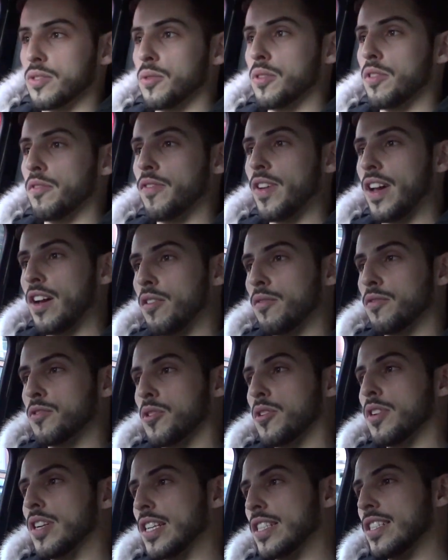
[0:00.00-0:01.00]
all the
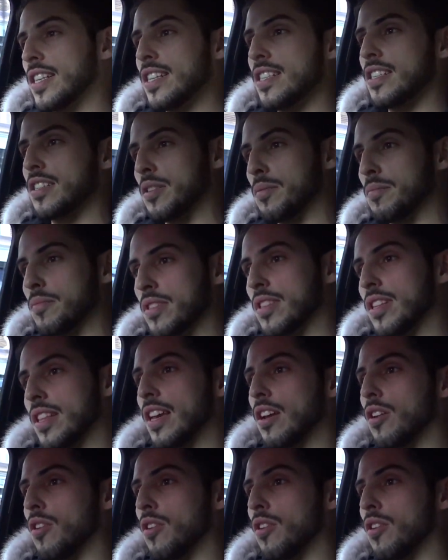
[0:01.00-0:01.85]
Valvetronic systems that they